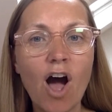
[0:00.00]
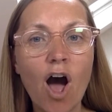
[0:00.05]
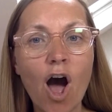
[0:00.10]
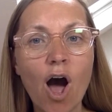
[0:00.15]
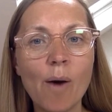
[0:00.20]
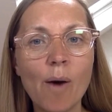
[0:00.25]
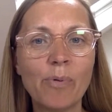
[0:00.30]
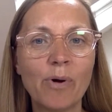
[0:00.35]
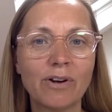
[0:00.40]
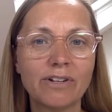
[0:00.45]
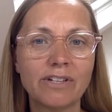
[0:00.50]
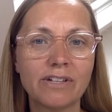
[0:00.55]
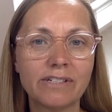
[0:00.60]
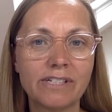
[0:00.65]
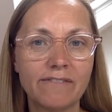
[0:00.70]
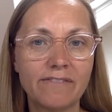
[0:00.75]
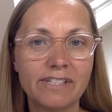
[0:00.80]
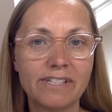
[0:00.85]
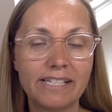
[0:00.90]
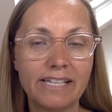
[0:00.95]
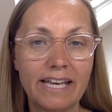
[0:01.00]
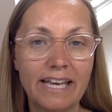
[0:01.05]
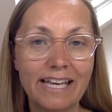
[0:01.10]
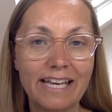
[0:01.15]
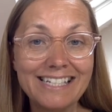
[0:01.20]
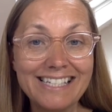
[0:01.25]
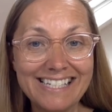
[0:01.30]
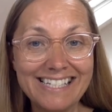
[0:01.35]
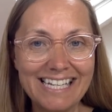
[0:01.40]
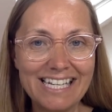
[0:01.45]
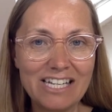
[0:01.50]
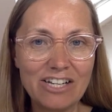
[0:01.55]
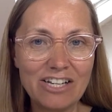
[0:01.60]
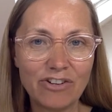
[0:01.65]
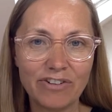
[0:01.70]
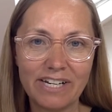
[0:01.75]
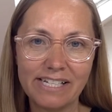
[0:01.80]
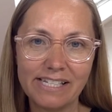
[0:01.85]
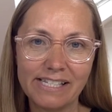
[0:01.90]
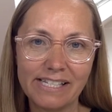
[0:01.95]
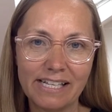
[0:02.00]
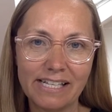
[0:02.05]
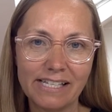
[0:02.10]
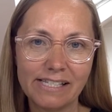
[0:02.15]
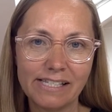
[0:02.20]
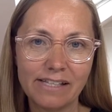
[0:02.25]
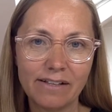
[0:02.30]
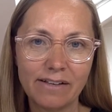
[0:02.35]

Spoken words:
our productivity decreases.